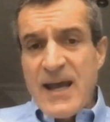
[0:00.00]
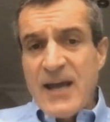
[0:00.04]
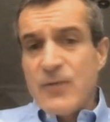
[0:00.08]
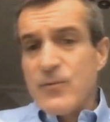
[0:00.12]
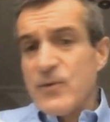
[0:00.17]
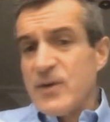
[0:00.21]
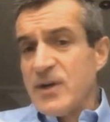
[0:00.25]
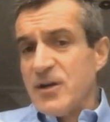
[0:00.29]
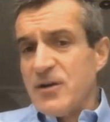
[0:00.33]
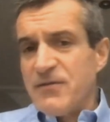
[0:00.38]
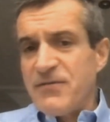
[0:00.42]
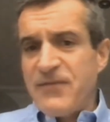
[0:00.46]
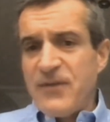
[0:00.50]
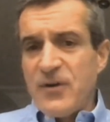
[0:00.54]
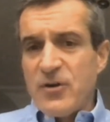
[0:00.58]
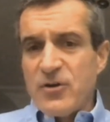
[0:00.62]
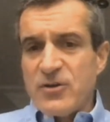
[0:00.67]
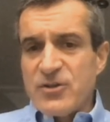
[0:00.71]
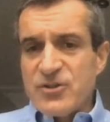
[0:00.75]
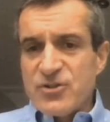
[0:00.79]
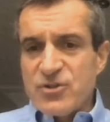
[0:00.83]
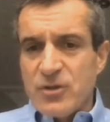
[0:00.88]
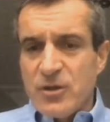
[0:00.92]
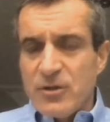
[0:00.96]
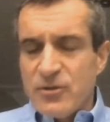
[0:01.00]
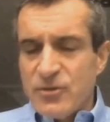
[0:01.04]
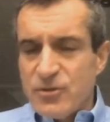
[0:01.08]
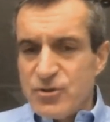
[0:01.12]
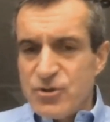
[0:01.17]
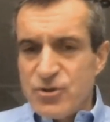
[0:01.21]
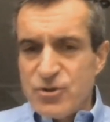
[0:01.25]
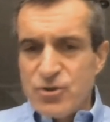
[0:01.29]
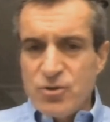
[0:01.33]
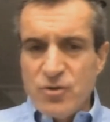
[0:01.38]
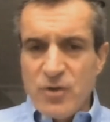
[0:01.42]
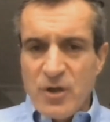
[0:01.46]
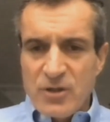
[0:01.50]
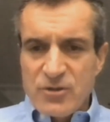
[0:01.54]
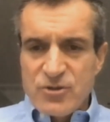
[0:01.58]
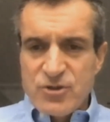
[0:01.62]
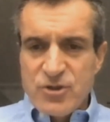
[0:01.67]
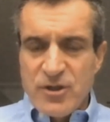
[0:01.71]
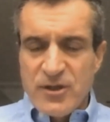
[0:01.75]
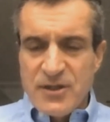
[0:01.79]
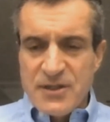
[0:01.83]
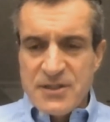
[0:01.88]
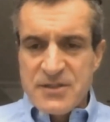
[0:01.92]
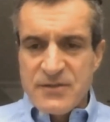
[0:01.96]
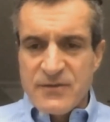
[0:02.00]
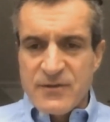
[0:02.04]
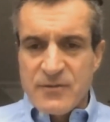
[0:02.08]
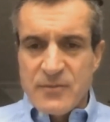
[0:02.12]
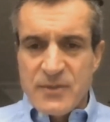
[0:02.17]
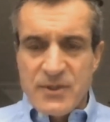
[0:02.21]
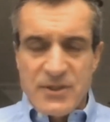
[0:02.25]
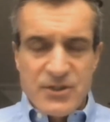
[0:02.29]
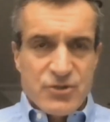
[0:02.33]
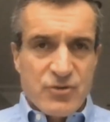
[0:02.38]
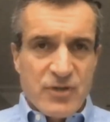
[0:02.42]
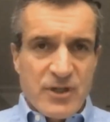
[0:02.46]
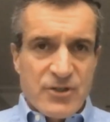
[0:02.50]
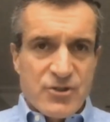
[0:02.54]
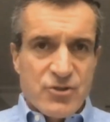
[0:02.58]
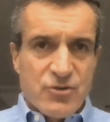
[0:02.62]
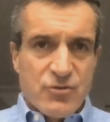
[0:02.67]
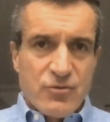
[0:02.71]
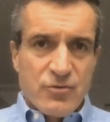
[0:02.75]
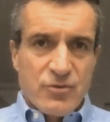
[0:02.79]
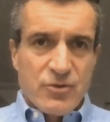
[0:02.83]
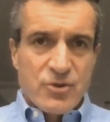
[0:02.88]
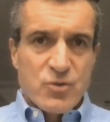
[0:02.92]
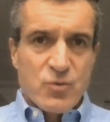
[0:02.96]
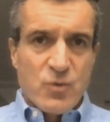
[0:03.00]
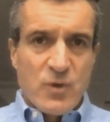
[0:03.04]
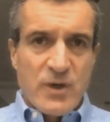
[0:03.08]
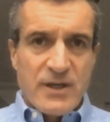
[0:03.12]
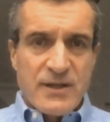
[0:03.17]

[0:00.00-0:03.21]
and we're going to focus on 2 alternative administration routes.